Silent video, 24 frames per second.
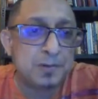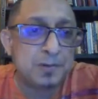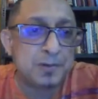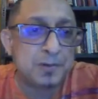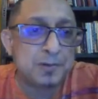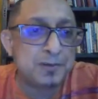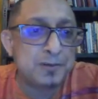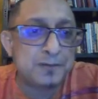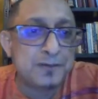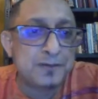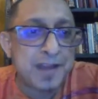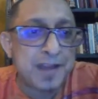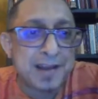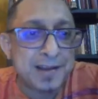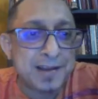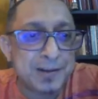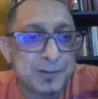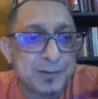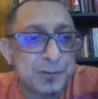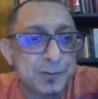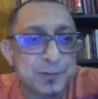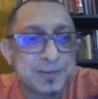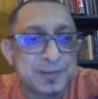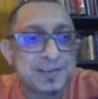lot of
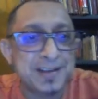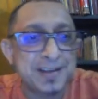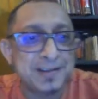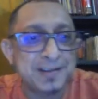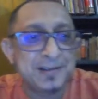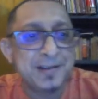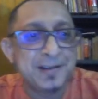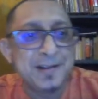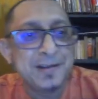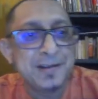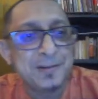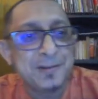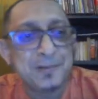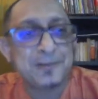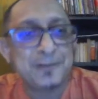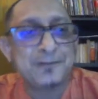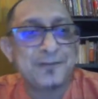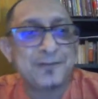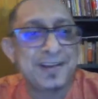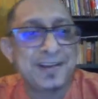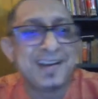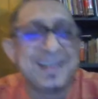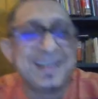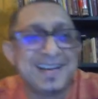anecdotes and not
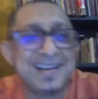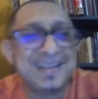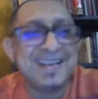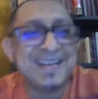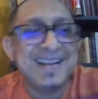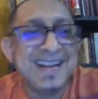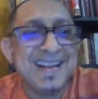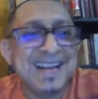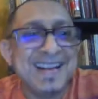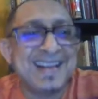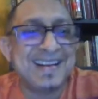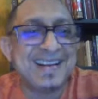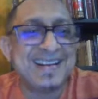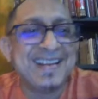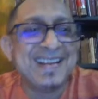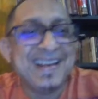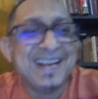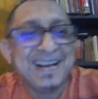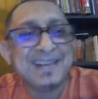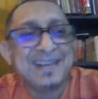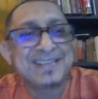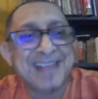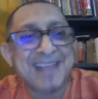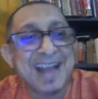very
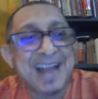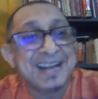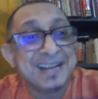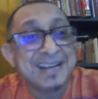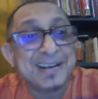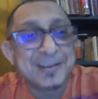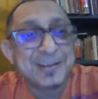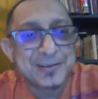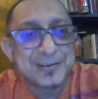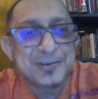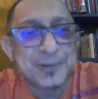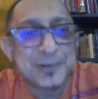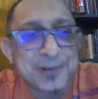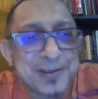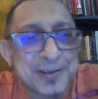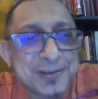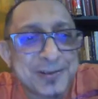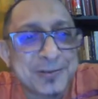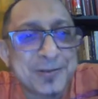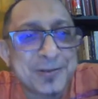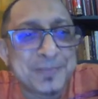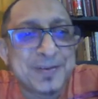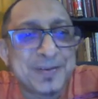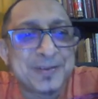scandalous
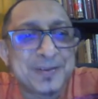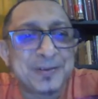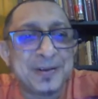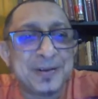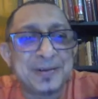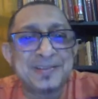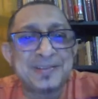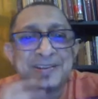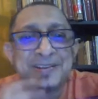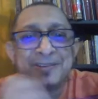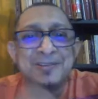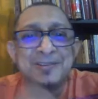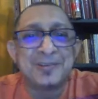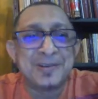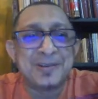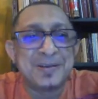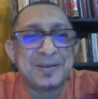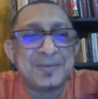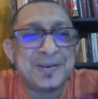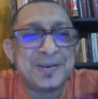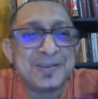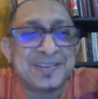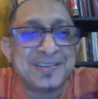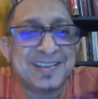stories could be told
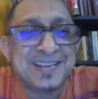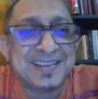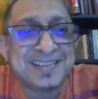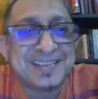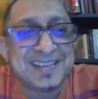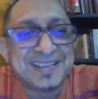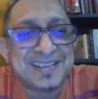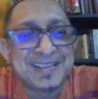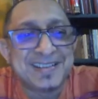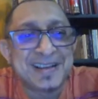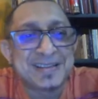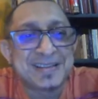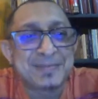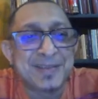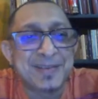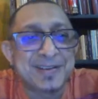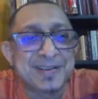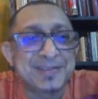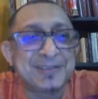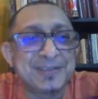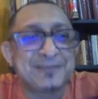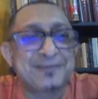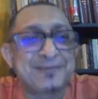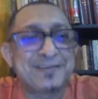about this
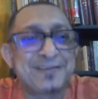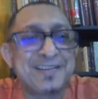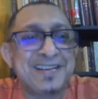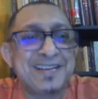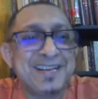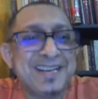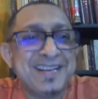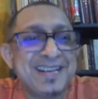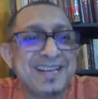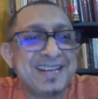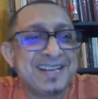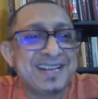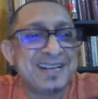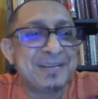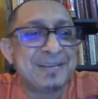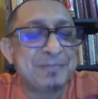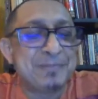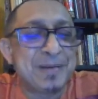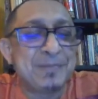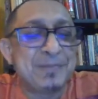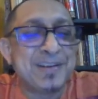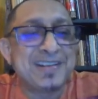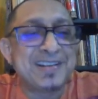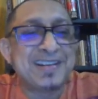aspect of
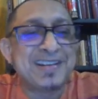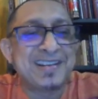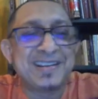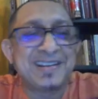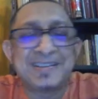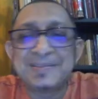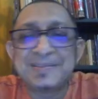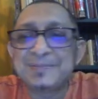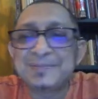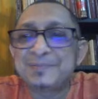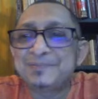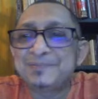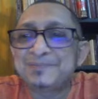publishing.